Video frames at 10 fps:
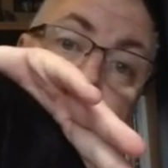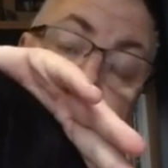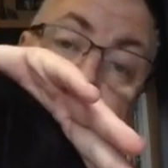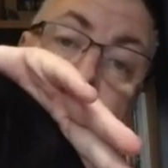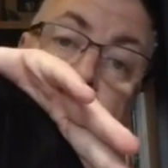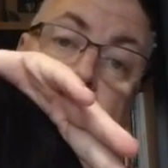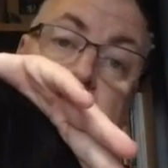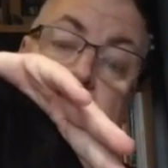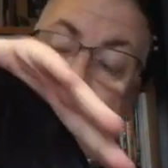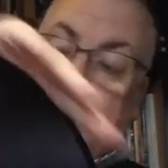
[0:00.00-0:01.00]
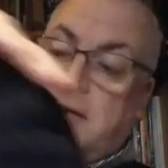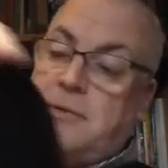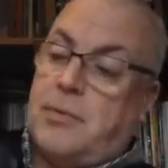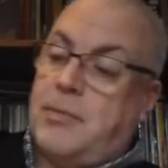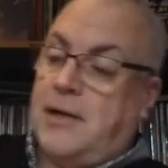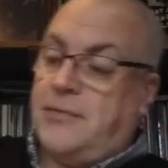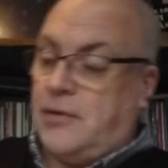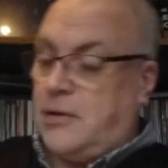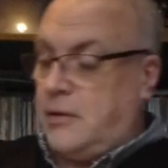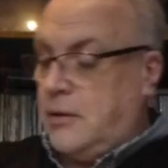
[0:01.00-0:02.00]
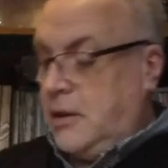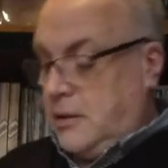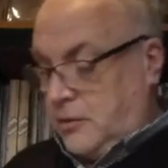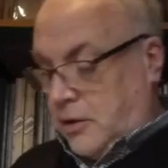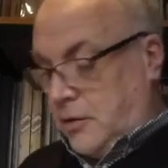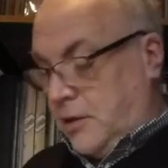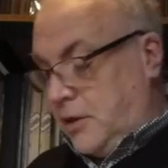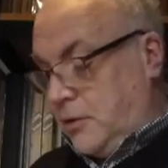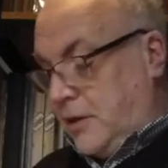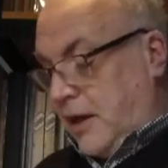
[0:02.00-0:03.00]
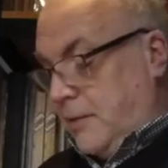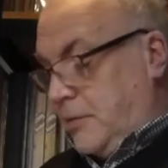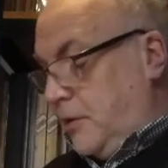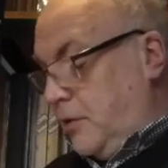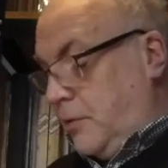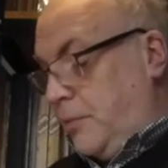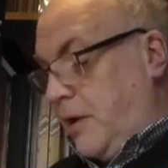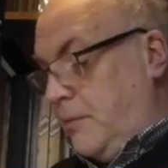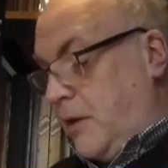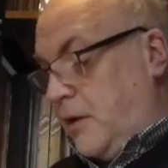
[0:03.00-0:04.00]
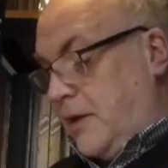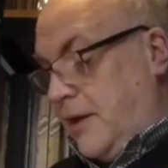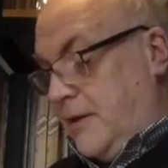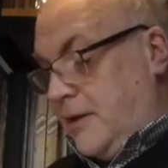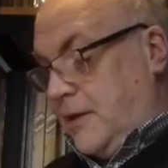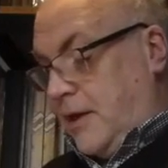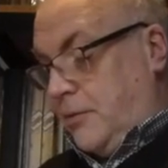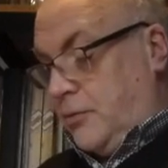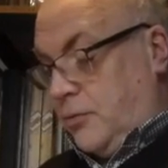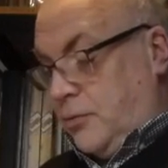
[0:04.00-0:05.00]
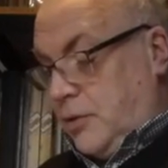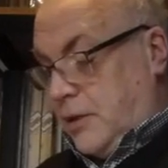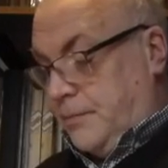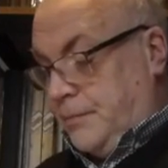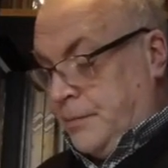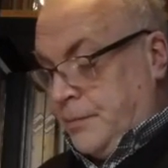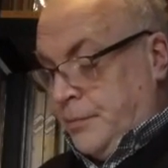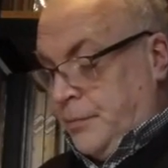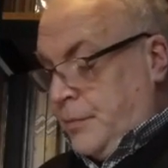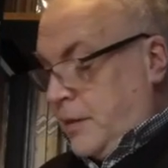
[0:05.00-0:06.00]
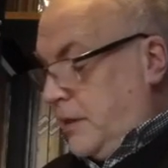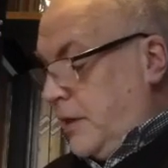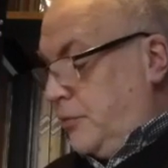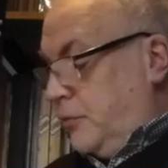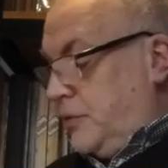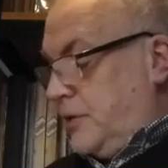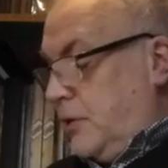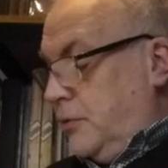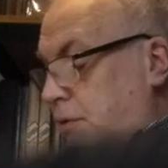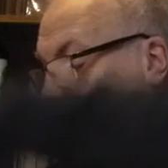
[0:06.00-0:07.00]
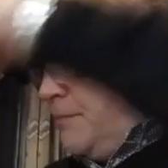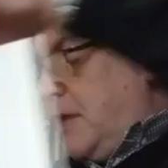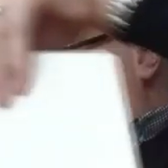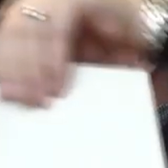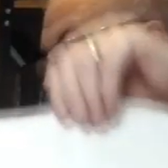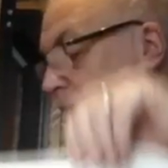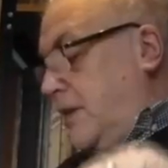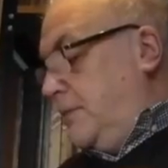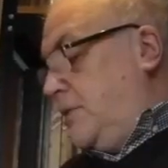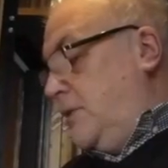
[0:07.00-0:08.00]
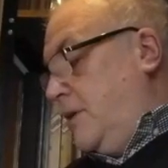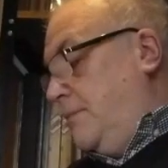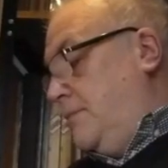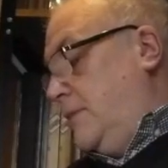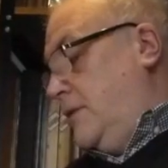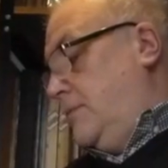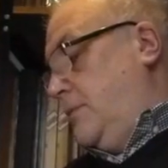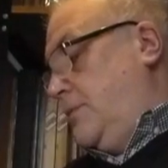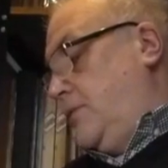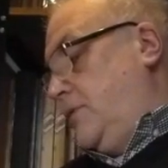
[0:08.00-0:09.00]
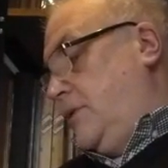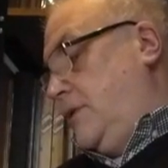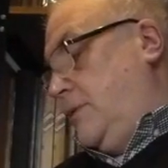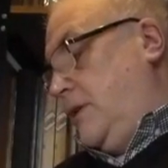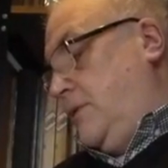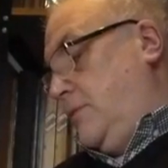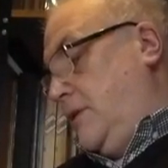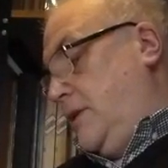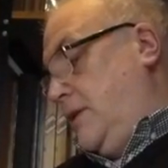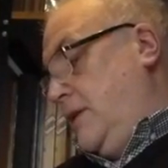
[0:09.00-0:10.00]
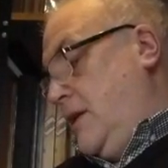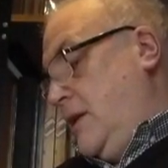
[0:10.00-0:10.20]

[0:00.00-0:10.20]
Presumably, these were made for not only the UK, but the European market. And they were all... they're all sold and made at the same time. I'm just trying to see where this one says.